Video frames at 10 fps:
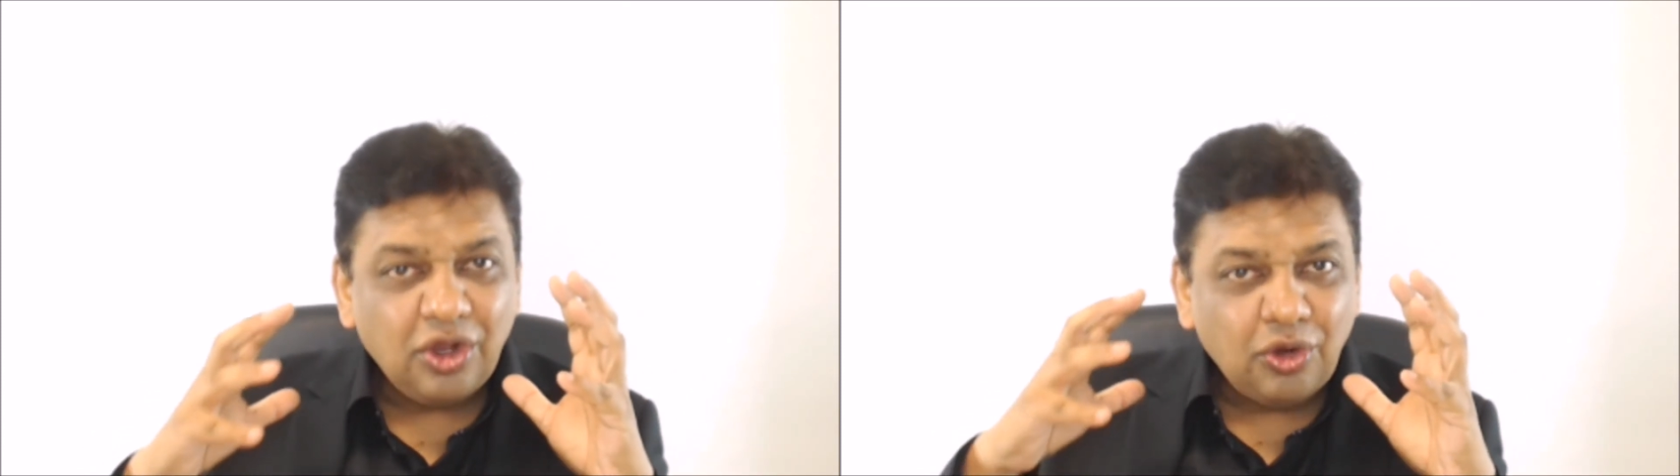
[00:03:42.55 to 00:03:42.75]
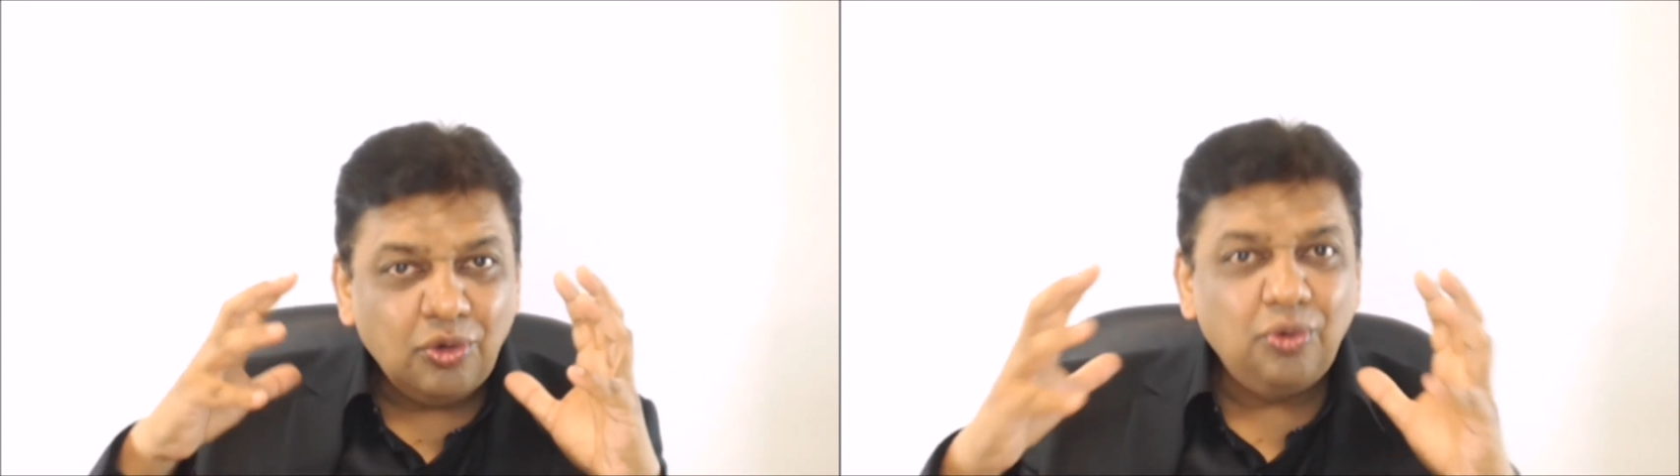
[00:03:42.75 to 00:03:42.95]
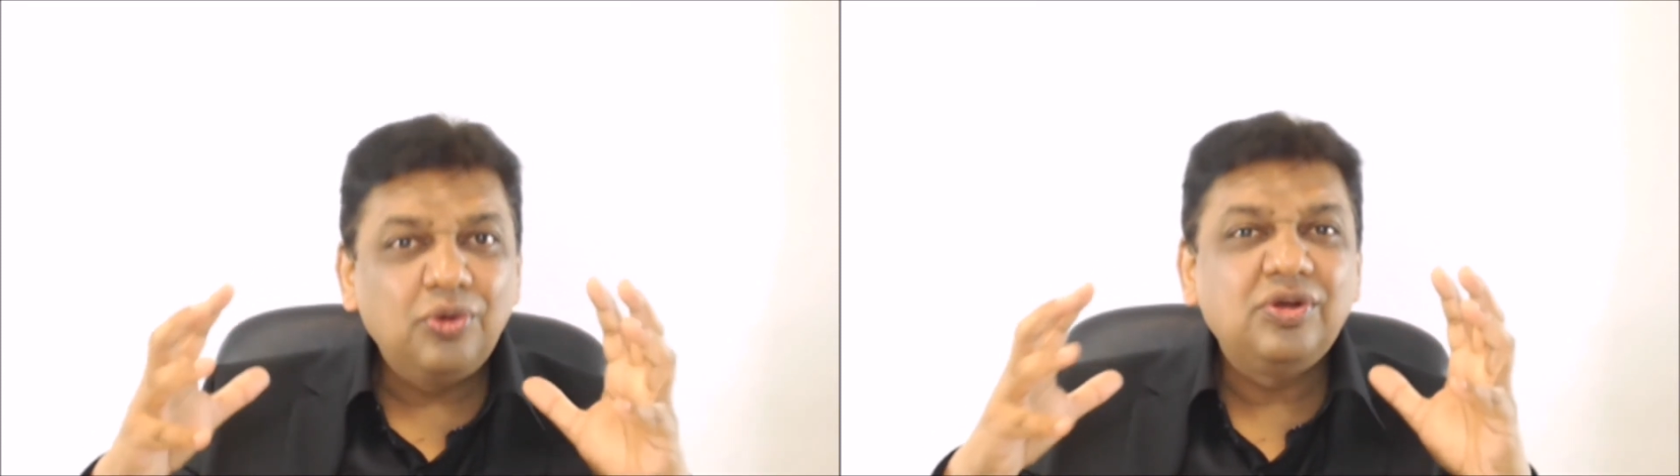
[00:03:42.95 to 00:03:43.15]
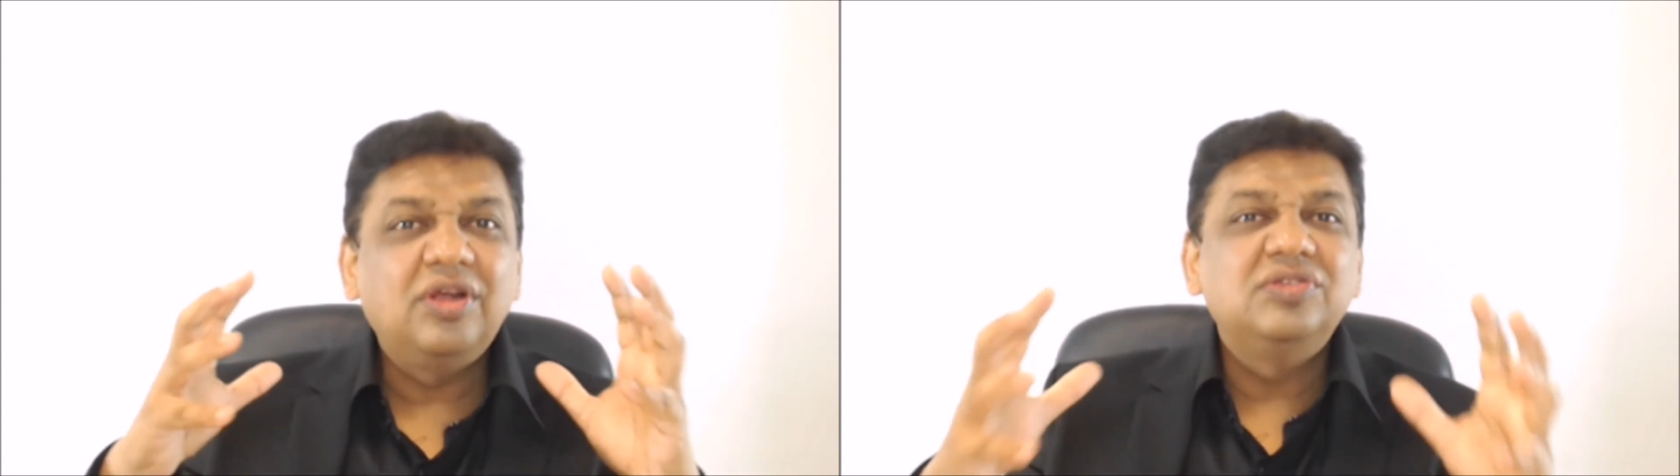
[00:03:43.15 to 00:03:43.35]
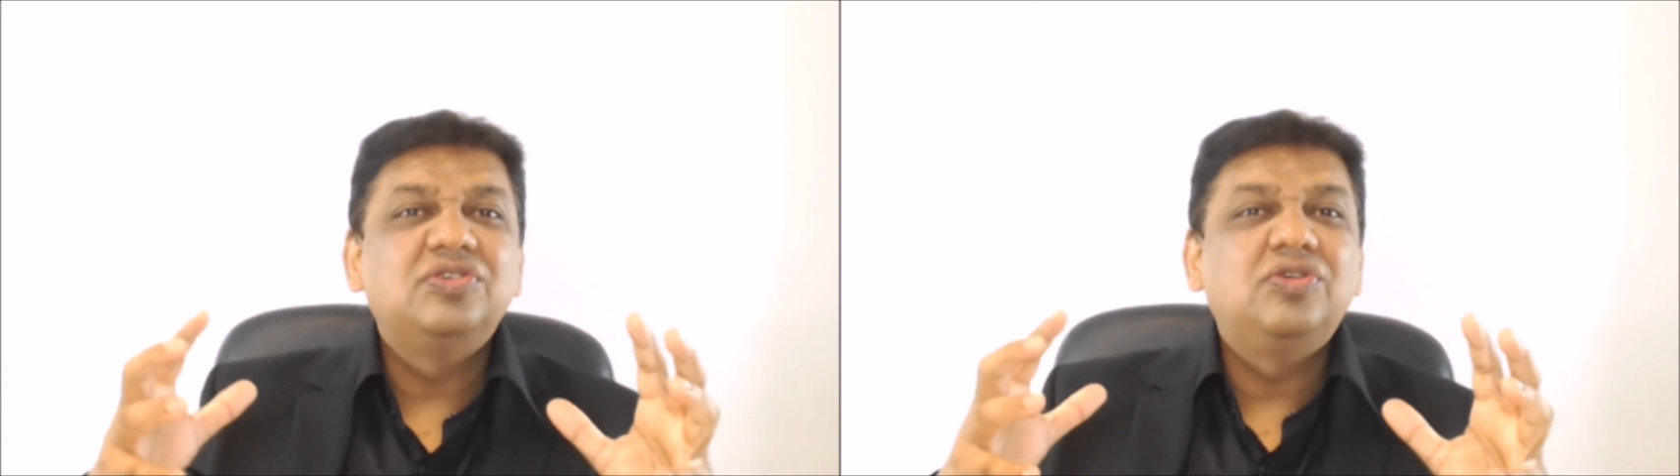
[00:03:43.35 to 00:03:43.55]
core
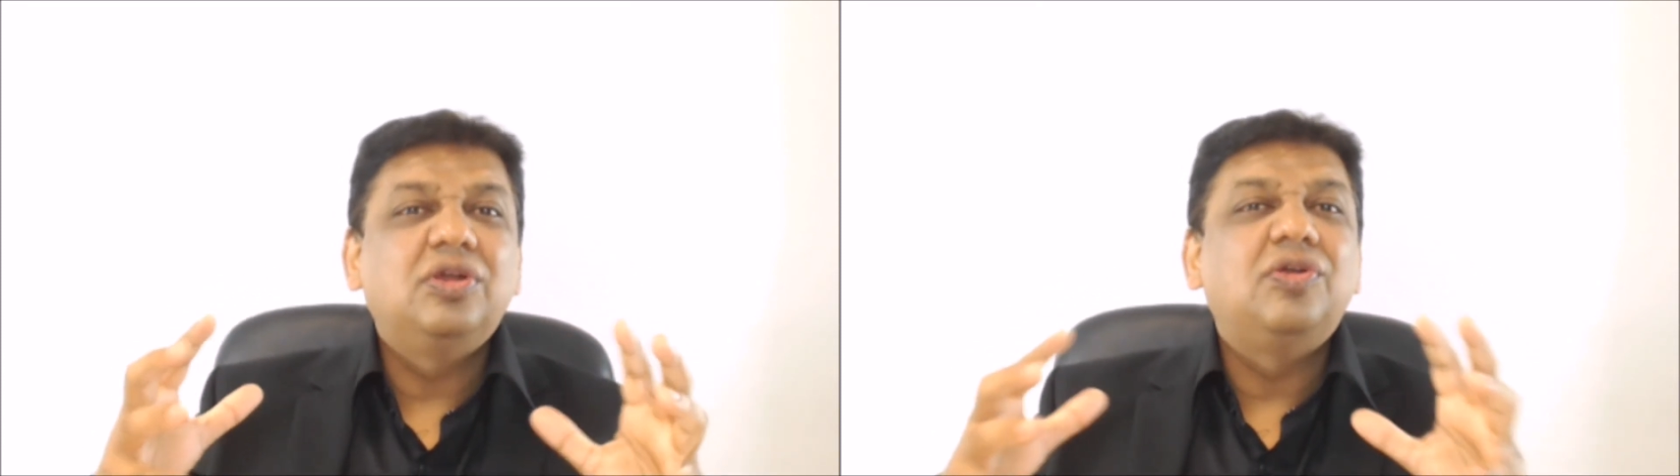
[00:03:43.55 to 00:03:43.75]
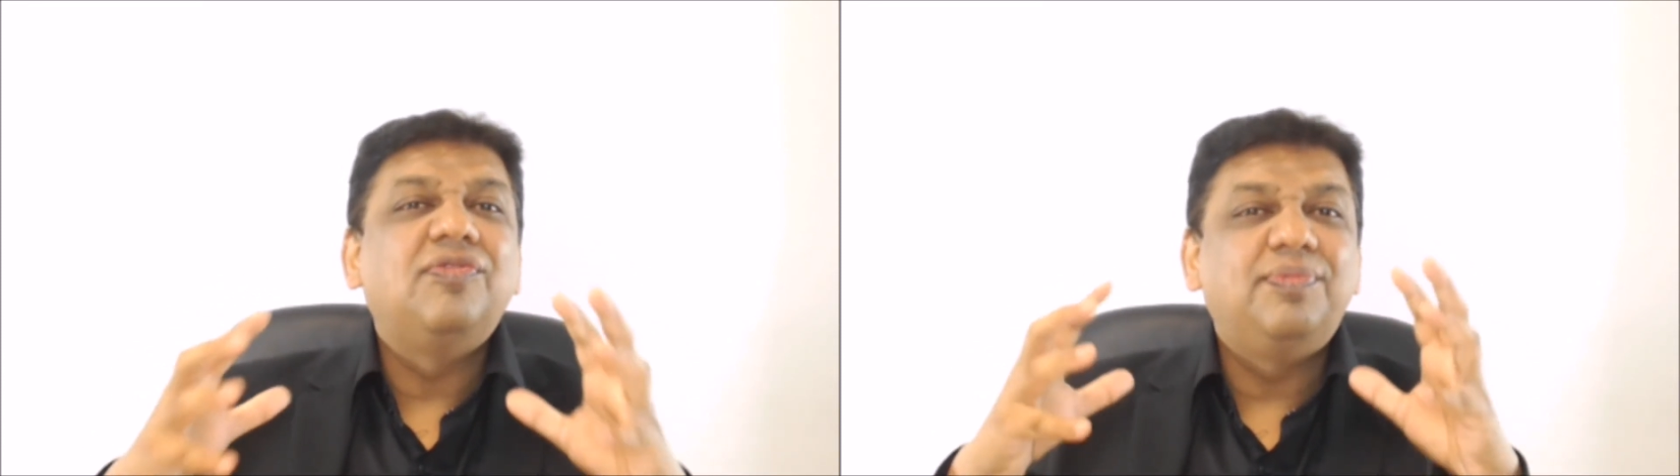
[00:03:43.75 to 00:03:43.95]
construct of